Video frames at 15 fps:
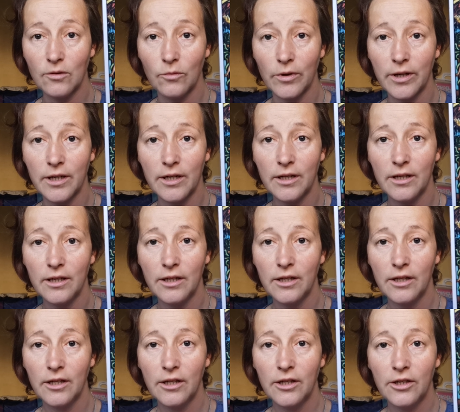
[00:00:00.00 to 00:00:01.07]
and the one
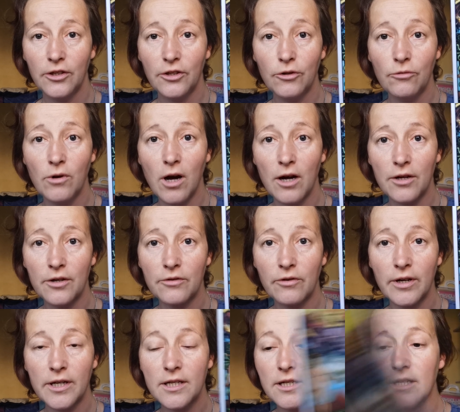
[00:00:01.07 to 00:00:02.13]
you got,
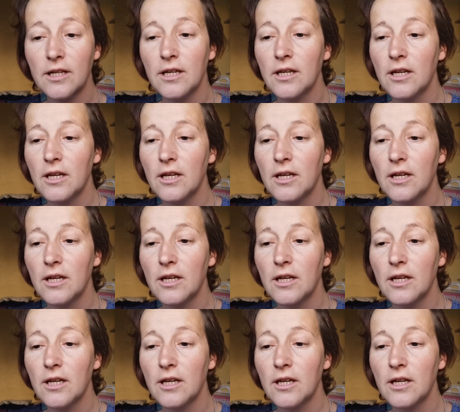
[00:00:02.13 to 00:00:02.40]
right?